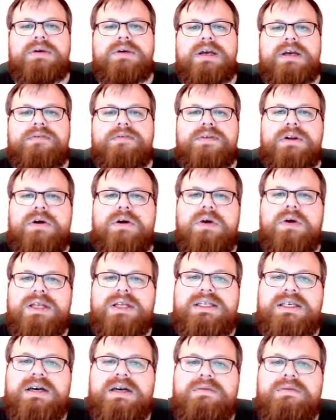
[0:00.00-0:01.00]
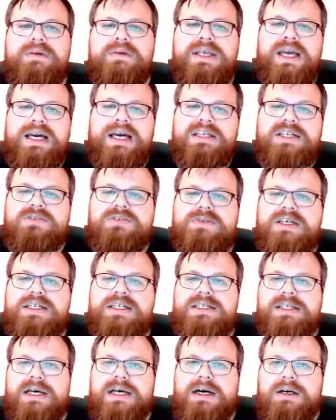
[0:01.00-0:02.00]
we have no idea what the edge
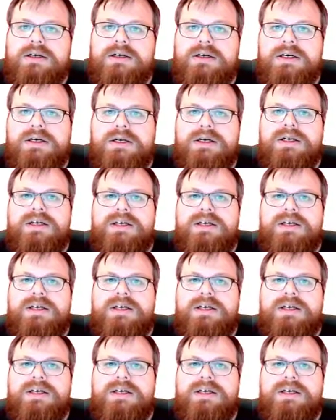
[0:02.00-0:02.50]
weights are,